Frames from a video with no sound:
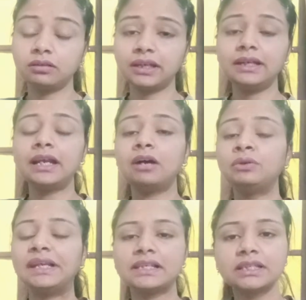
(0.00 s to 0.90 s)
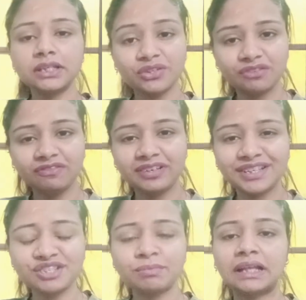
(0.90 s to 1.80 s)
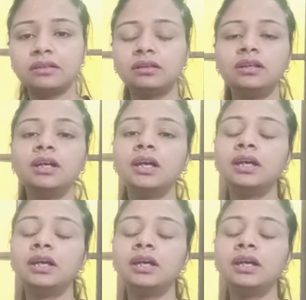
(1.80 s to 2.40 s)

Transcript: Okay, now next in your finish method,